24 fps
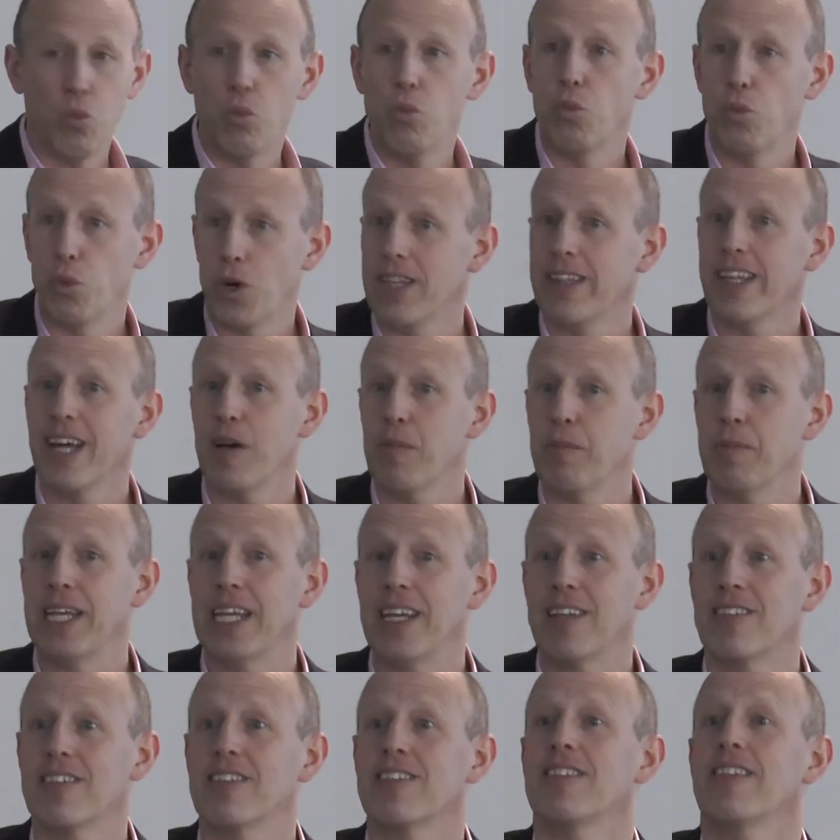what that
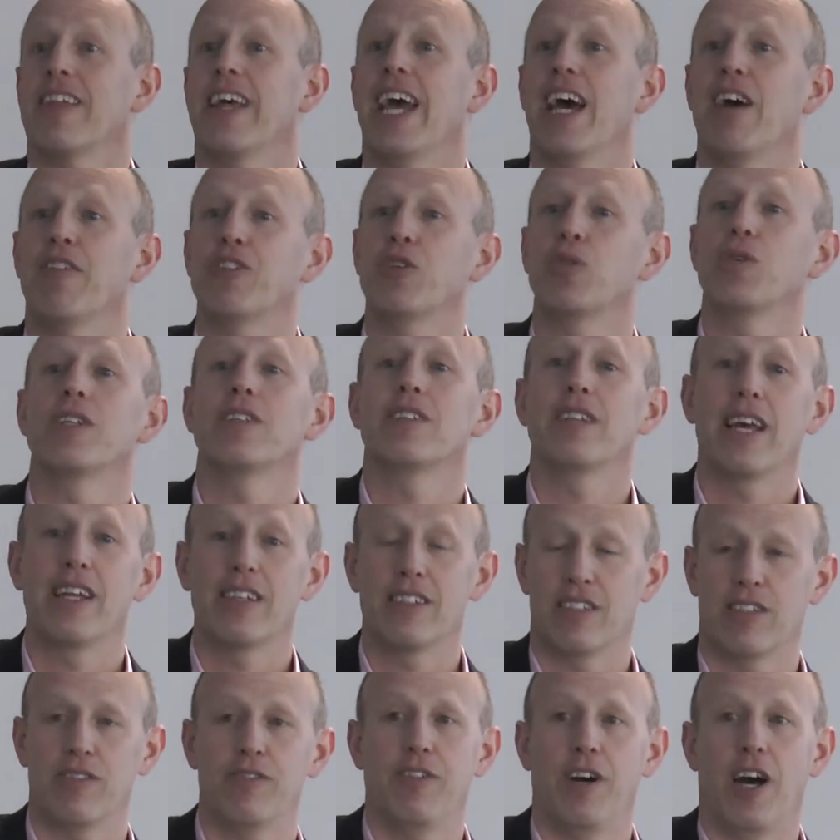means is they have to
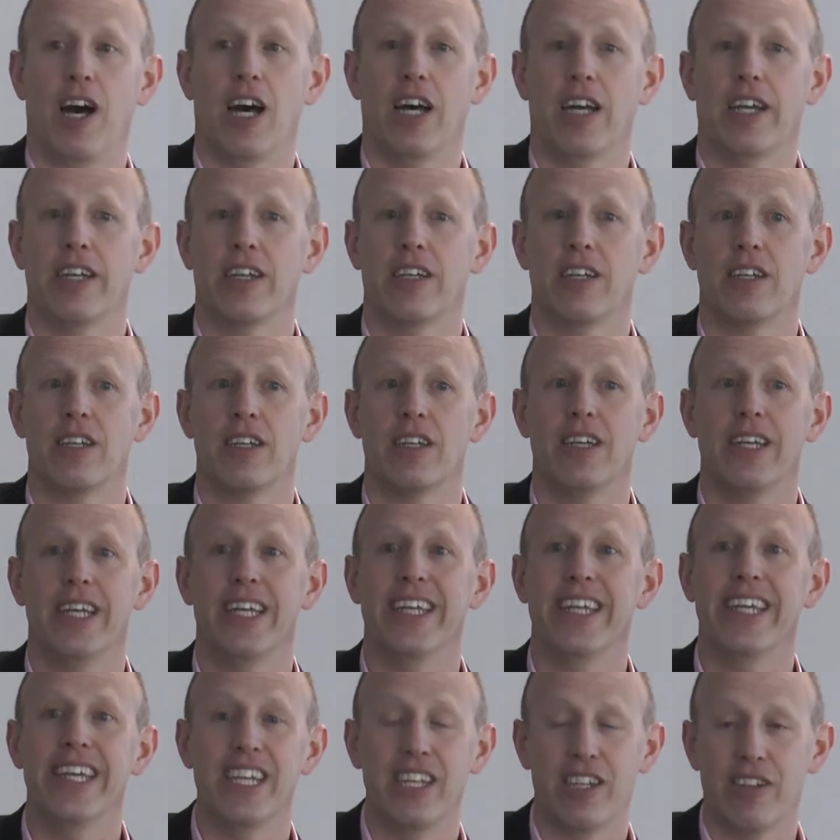intensify
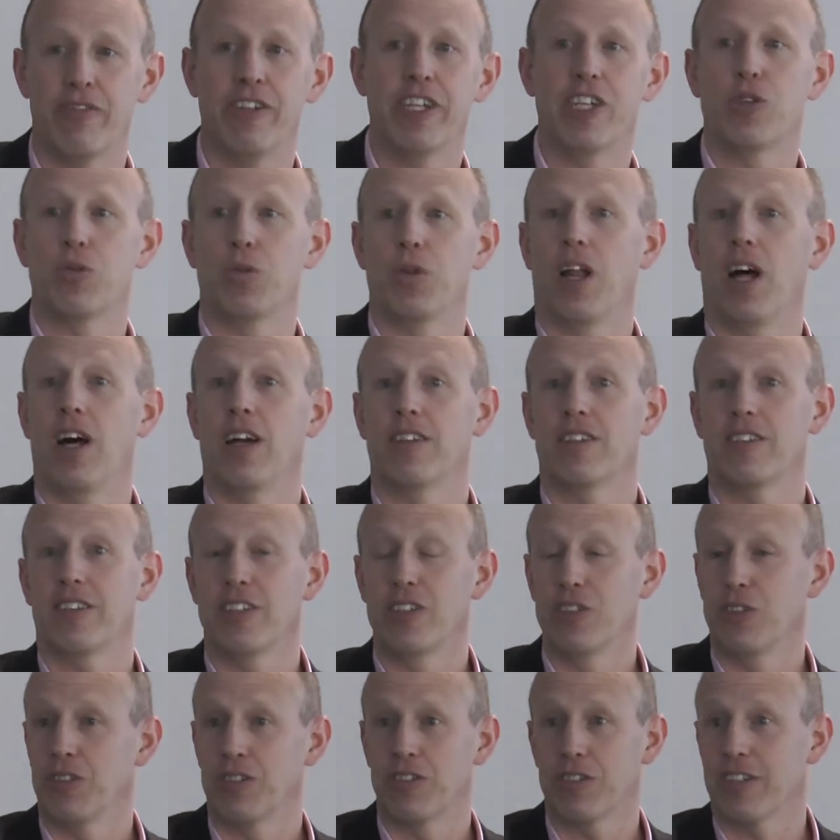and individualize the
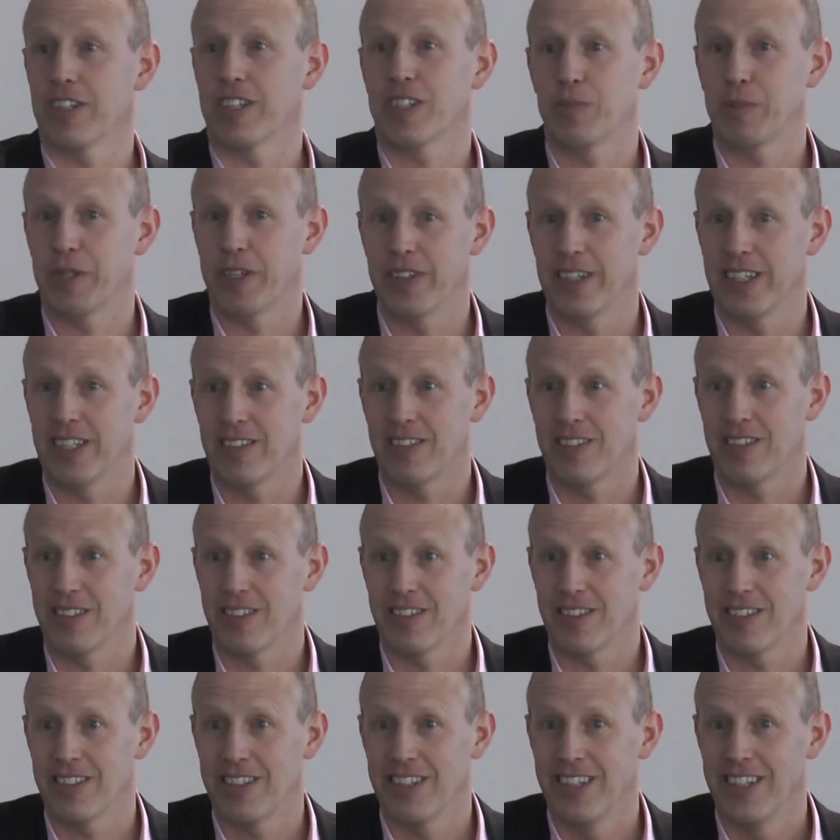user
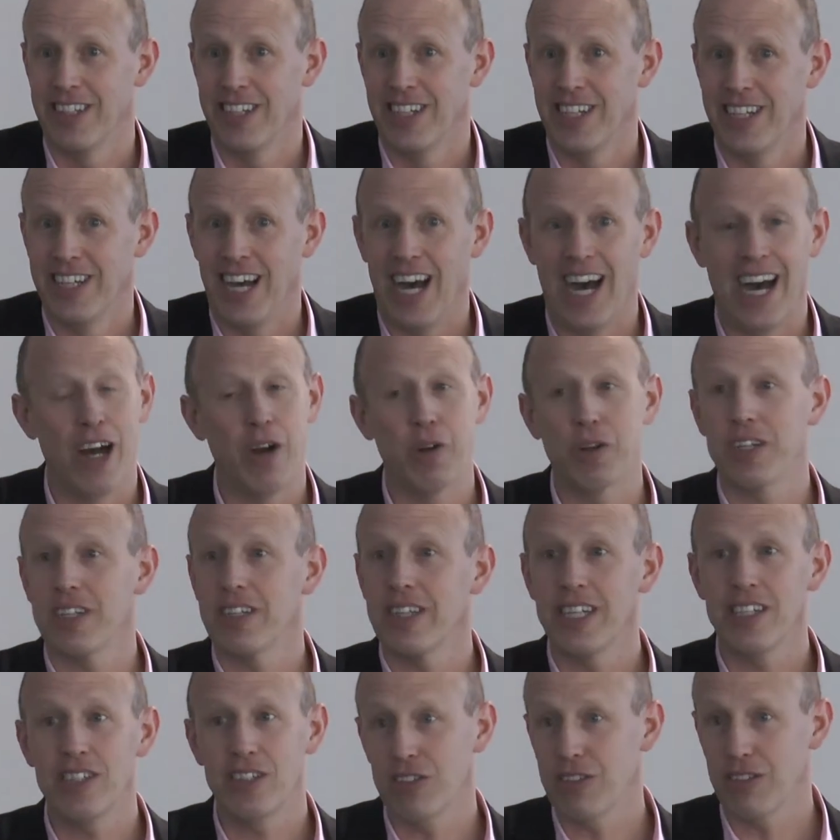experiences. How can
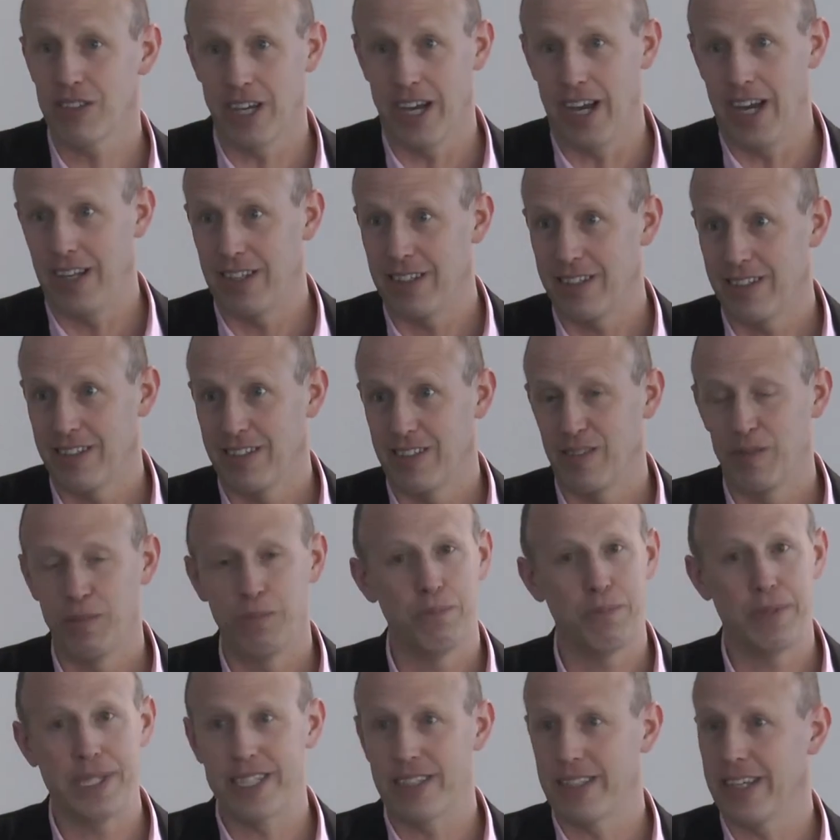they do that?
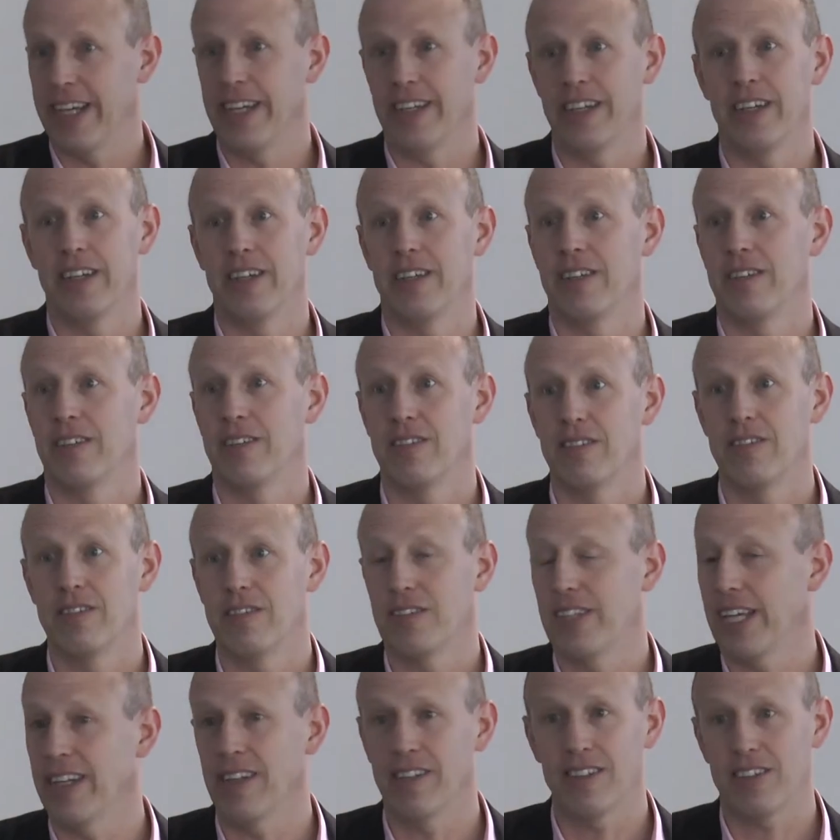Big data,
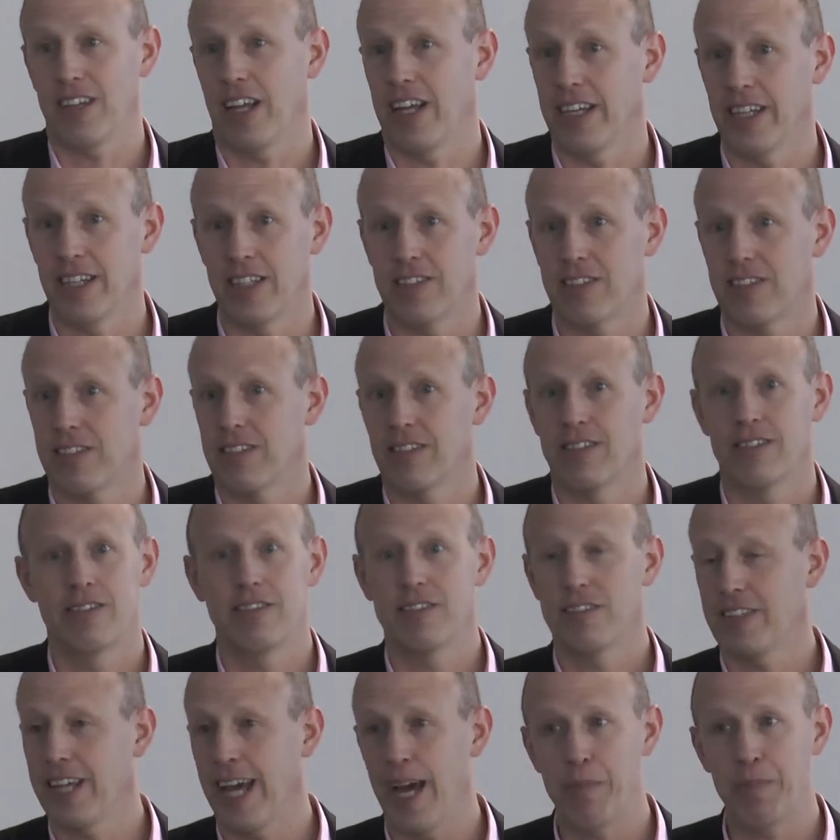data science,
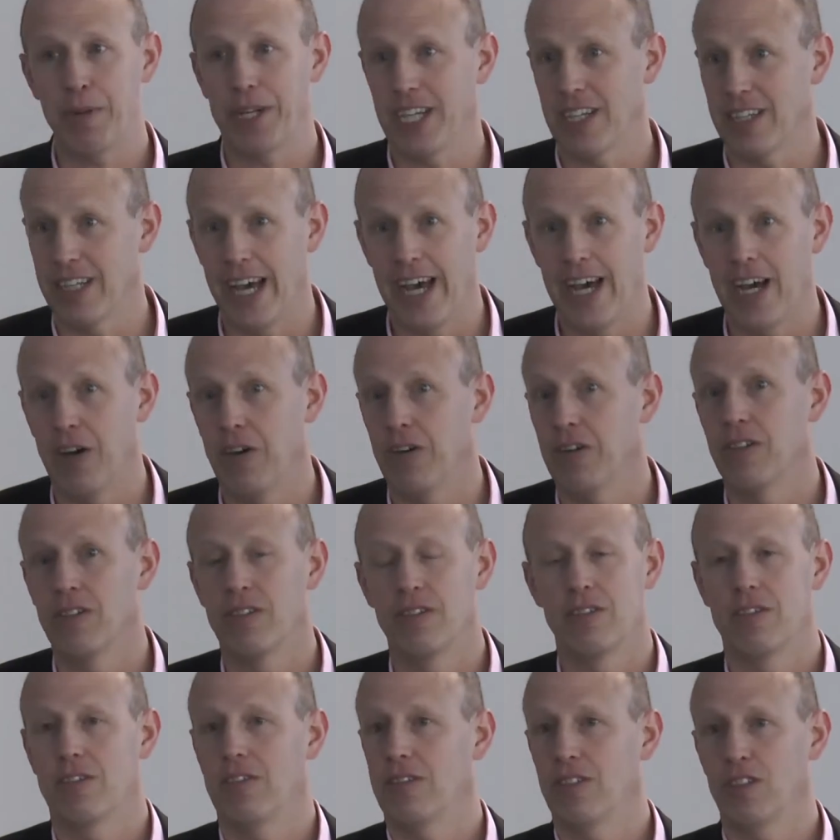it's happening now.
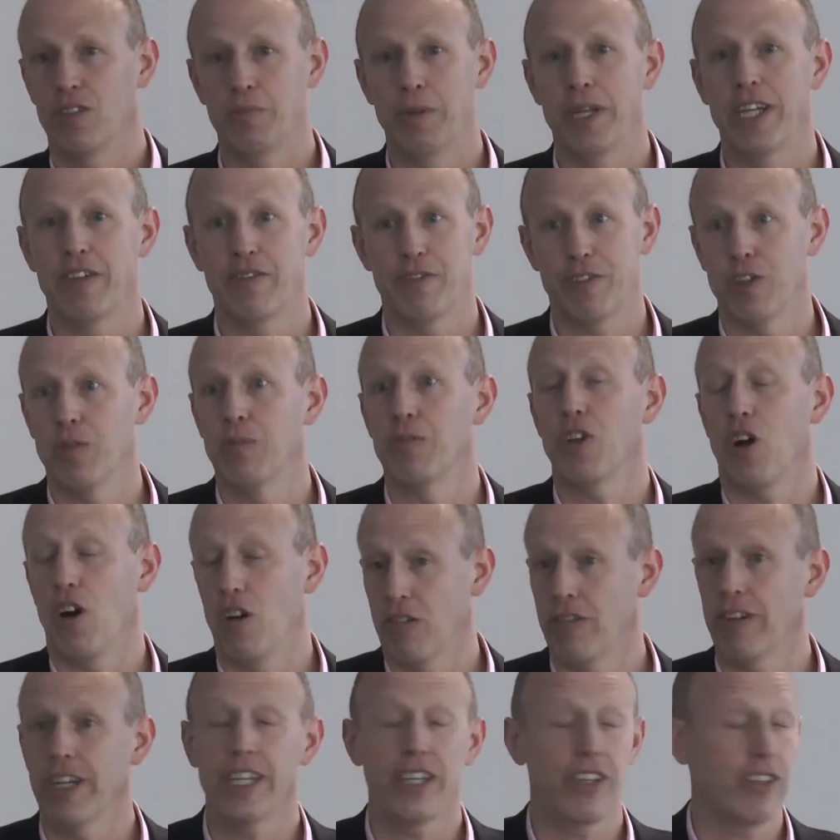There's many firms
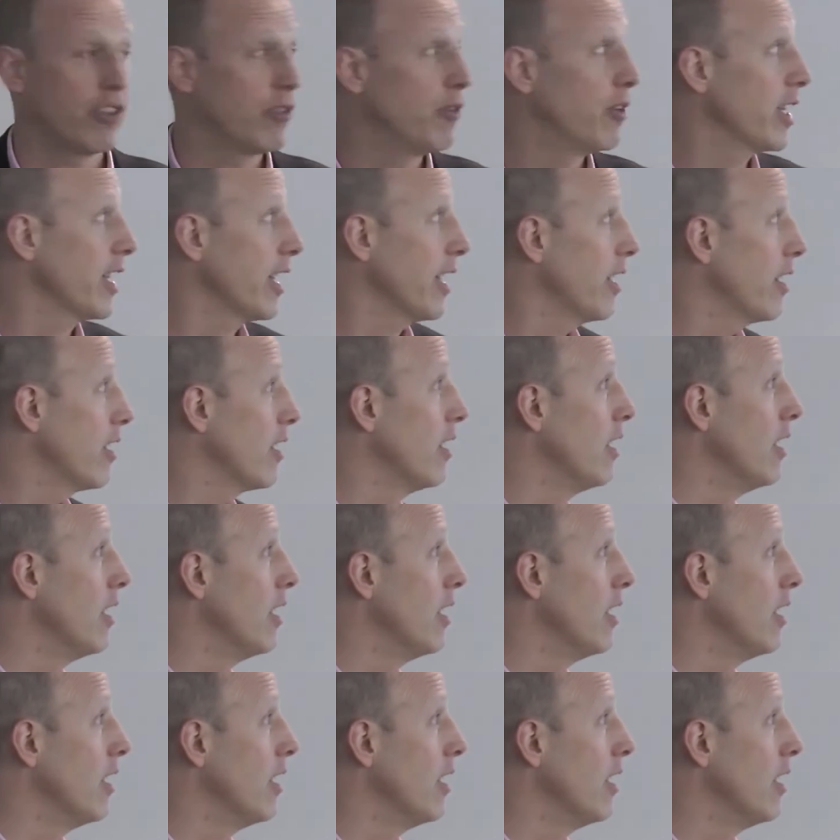already doing it.